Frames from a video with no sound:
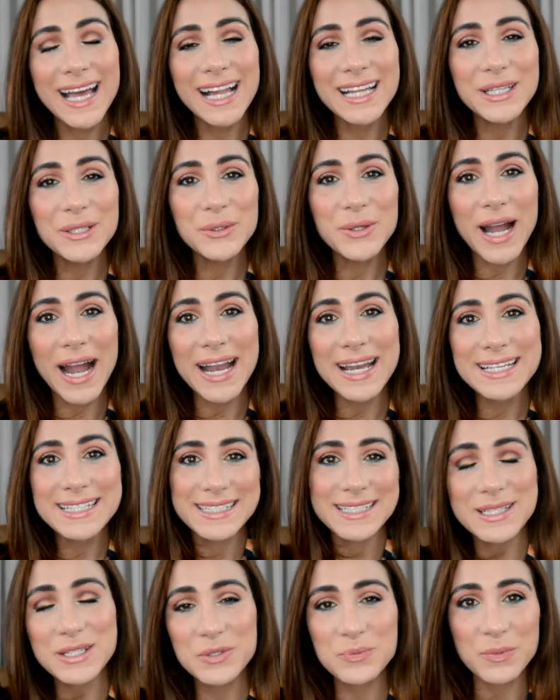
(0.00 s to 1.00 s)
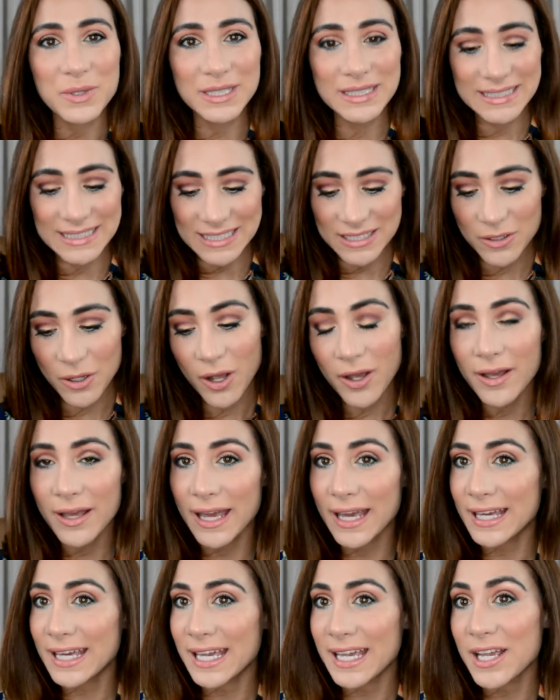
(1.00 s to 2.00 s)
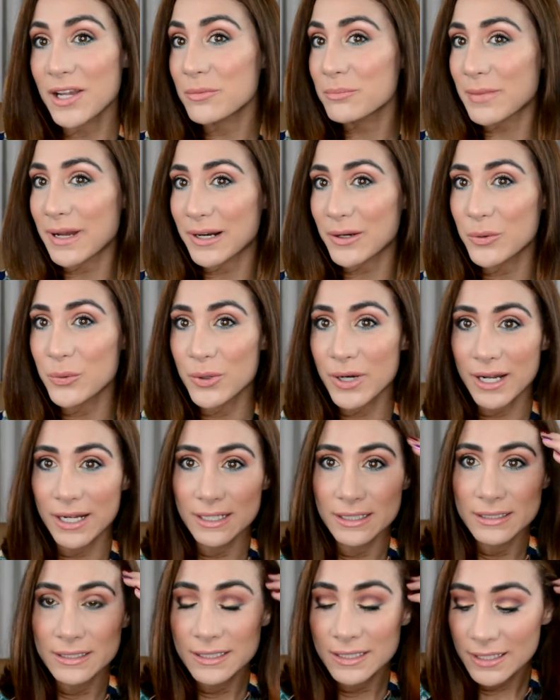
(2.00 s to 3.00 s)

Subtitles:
Hello guys, this is Marlene, aka Marluna.